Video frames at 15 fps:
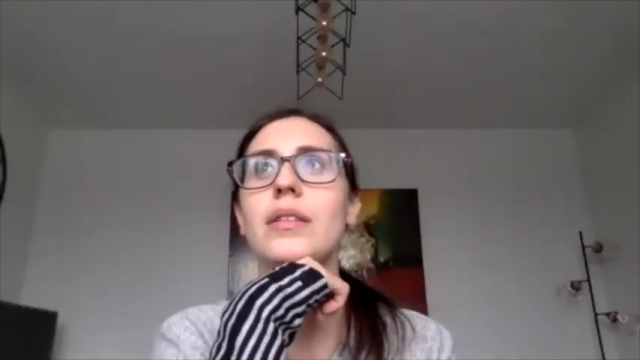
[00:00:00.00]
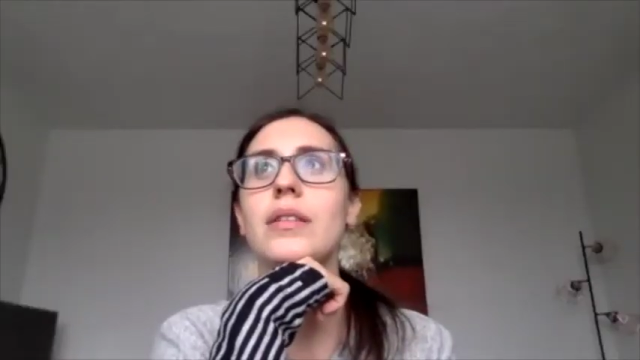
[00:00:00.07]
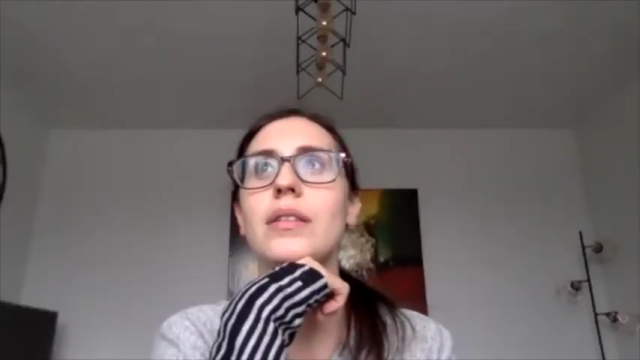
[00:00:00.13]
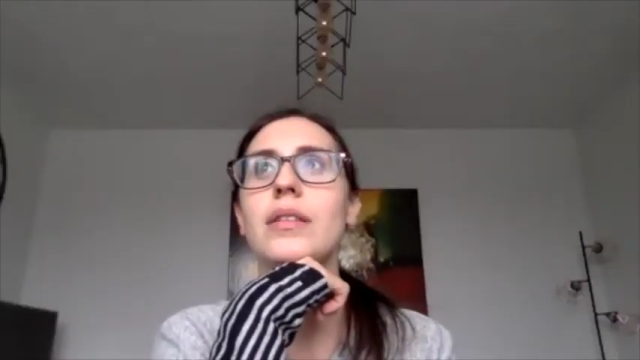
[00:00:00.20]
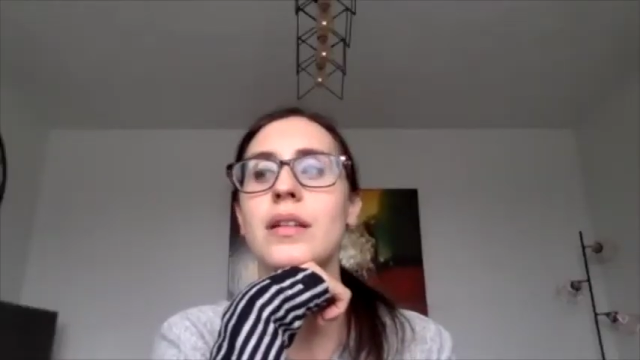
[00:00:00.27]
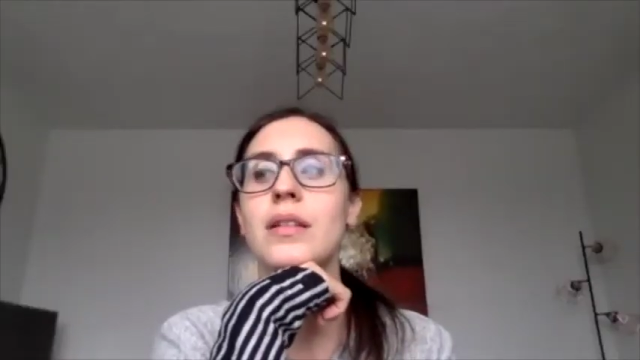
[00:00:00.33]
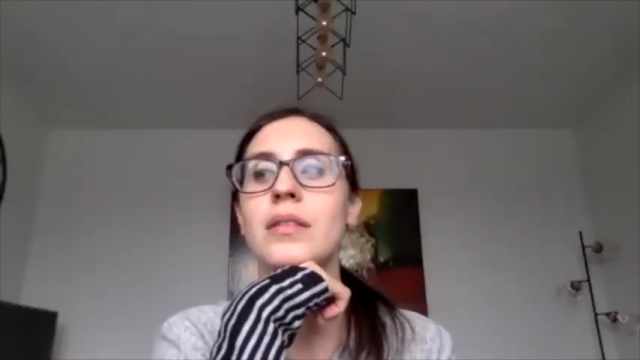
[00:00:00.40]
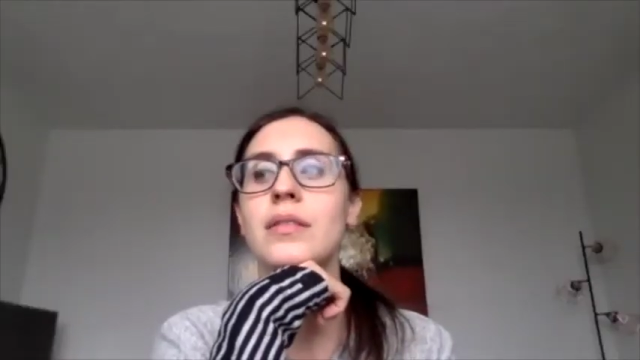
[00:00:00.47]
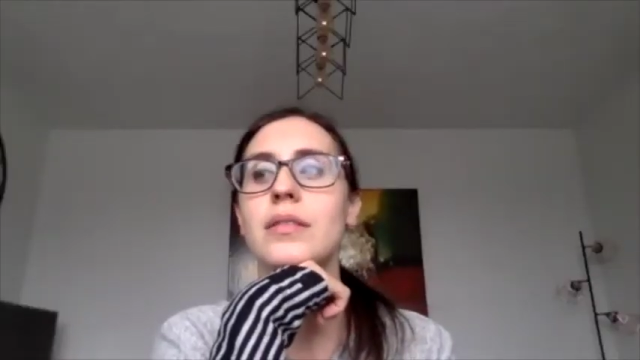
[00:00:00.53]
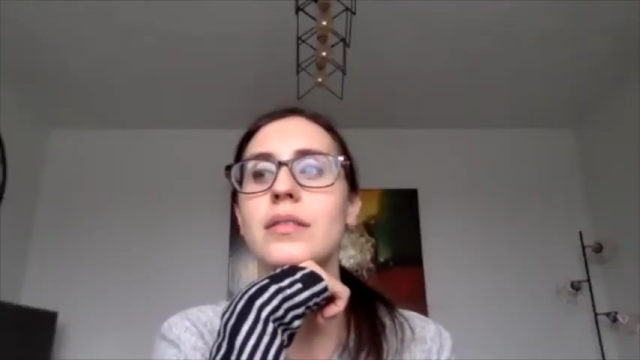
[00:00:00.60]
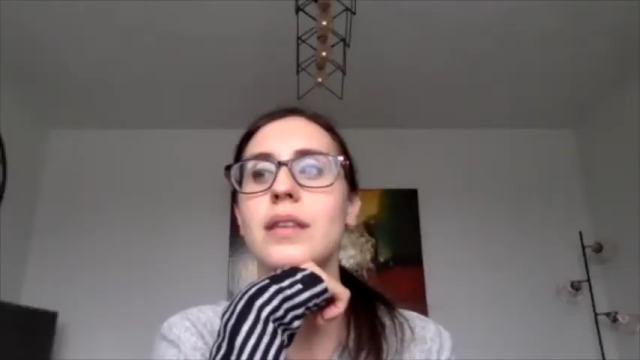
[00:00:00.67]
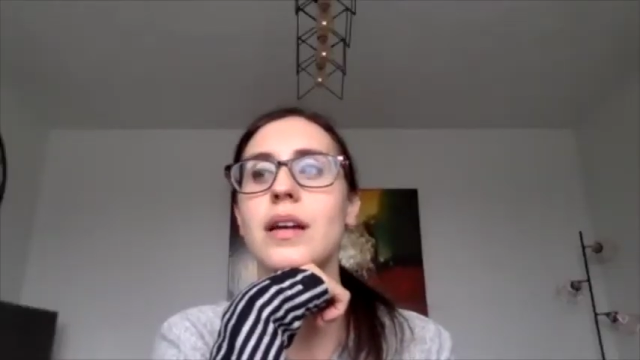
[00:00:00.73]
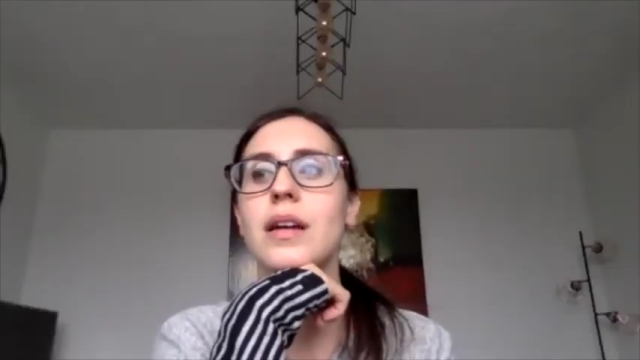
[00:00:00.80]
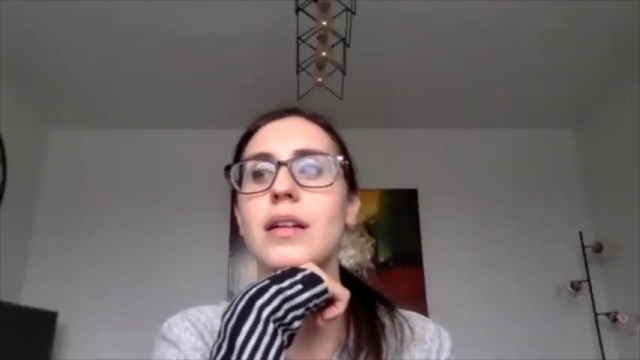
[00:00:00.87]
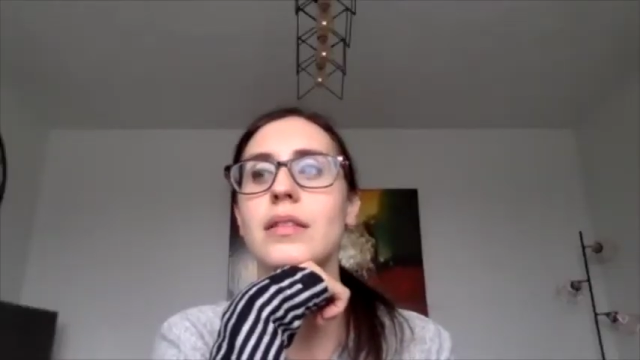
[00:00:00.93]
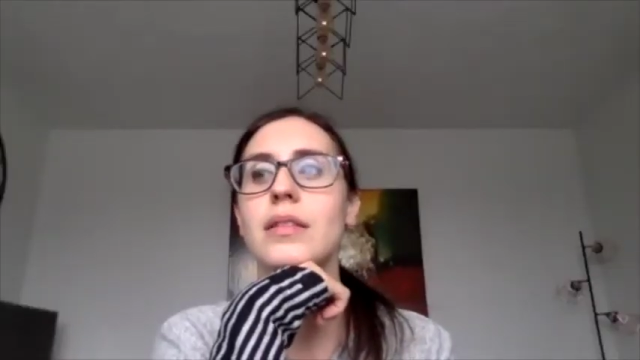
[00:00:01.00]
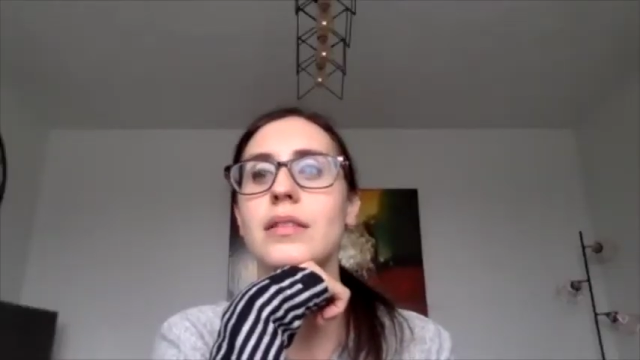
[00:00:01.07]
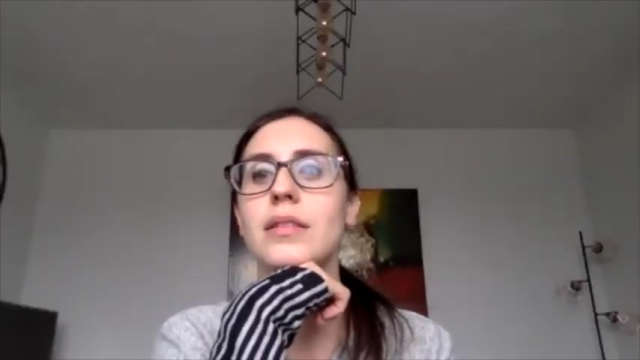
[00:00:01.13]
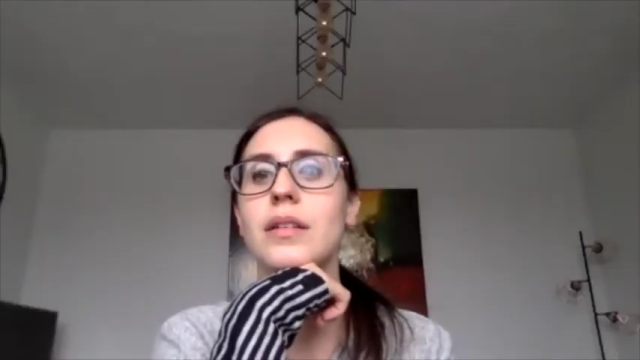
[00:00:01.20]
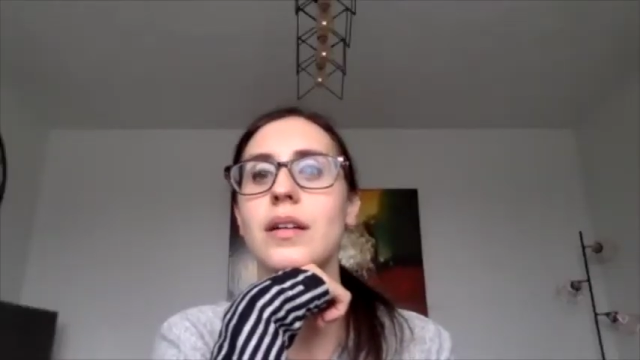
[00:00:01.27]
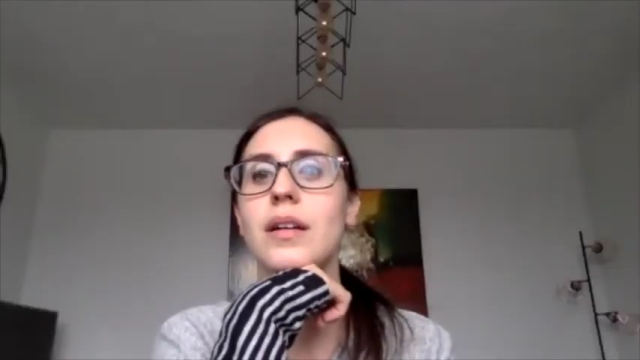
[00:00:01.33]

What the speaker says: things that